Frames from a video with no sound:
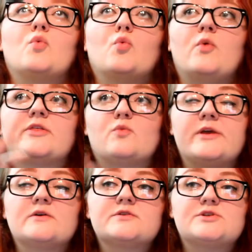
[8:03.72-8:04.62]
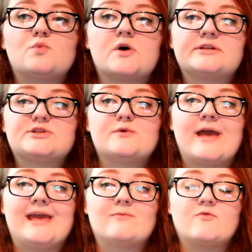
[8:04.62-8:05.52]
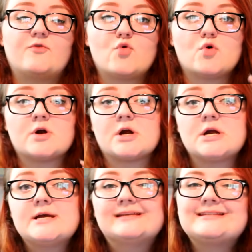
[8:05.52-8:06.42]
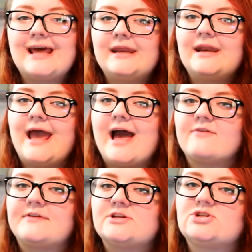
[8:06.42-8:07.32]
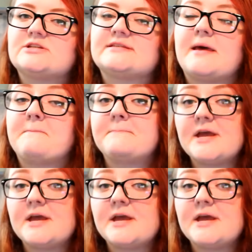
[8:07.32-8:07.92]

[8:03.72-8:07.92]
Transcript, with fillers: with wheels, you want to aim for ten and a half inches and